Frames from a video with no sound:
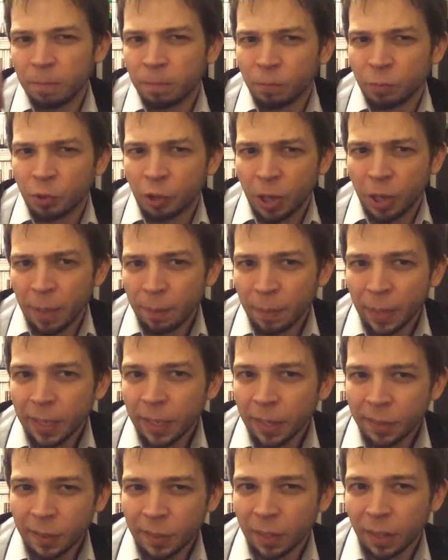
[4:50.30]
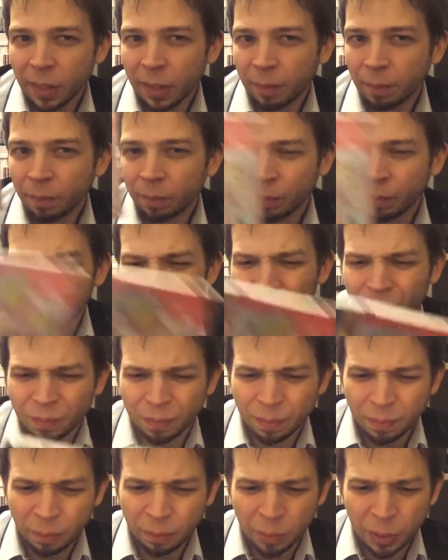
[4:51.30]
shop, I guess, like a
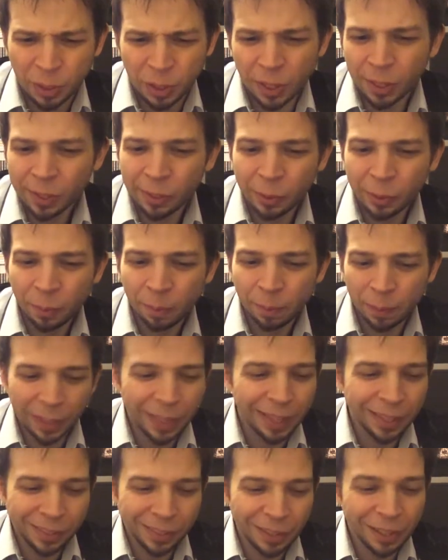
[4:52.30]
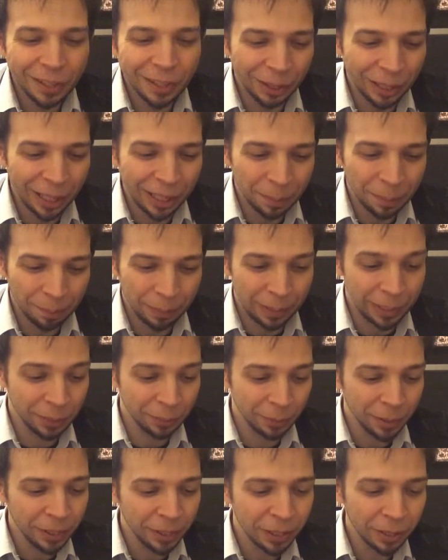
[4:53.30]
pachinko place, like a place
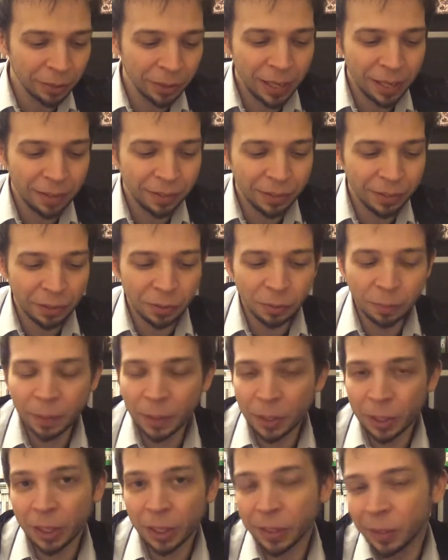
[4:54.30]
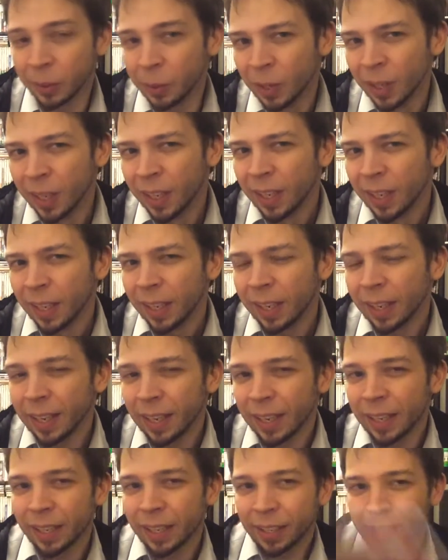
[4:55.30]
where you'd go and do pachinko.
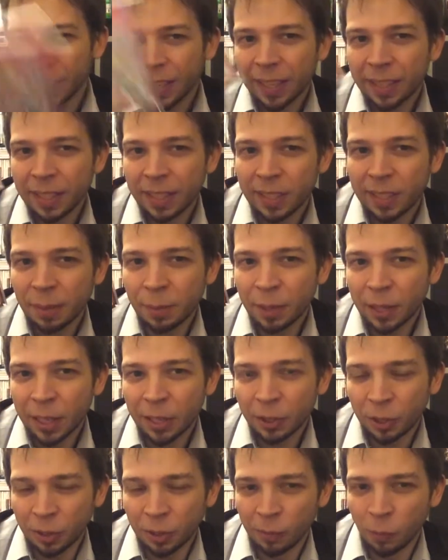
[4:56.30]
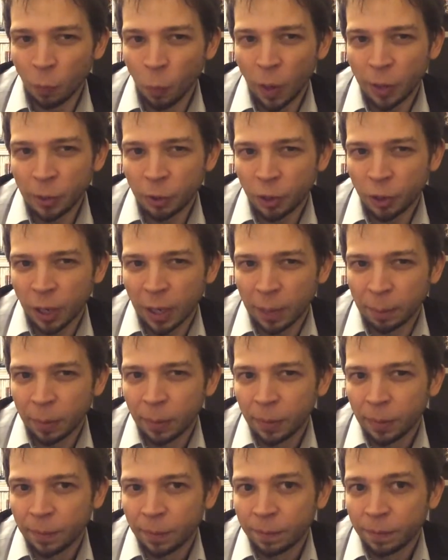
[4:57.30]
And it's a simulation of one shop.
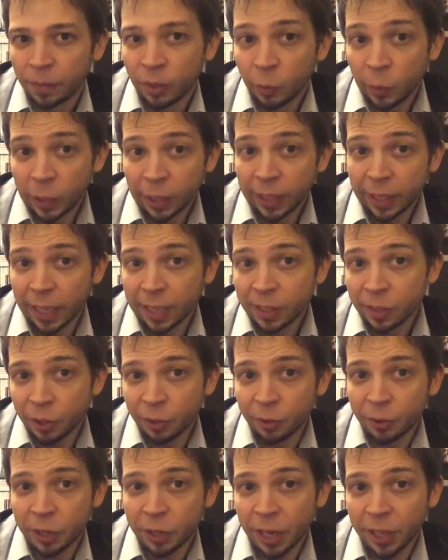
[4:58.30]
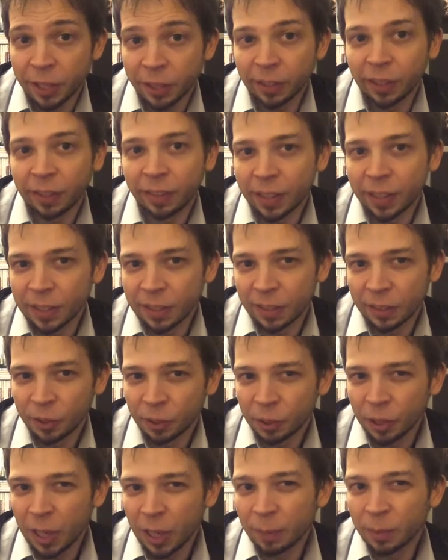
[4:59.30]
doing that. So you're changing the things in the
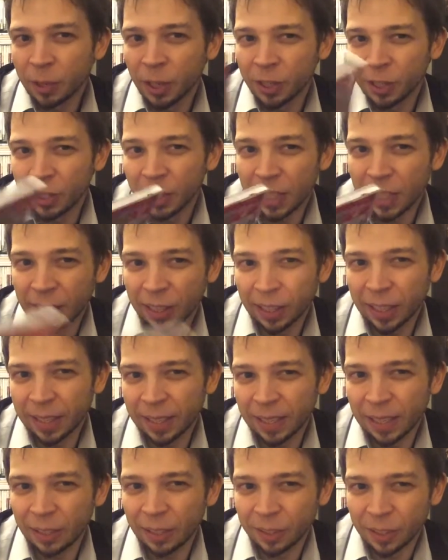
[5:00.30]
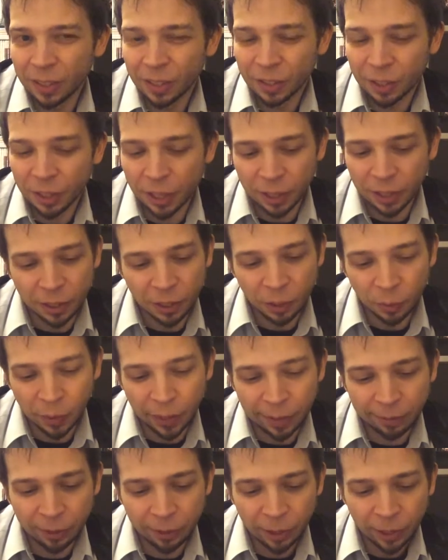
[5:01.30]
shop, changing the layout, and changing
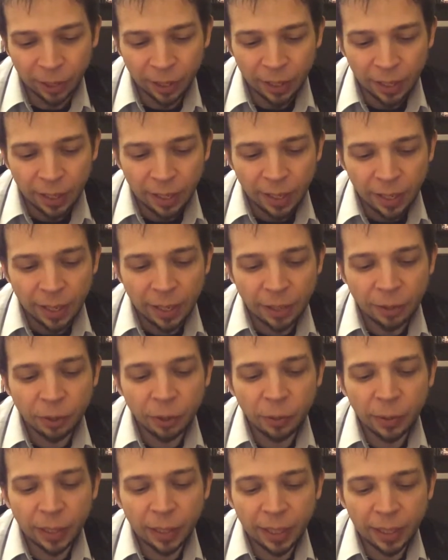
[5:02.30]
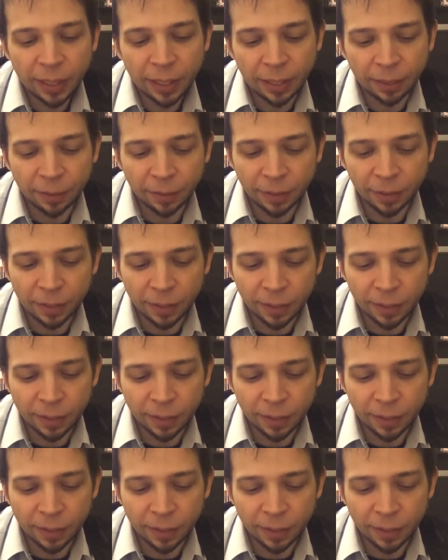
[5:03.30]
whatever, and you're doing that kind of thing.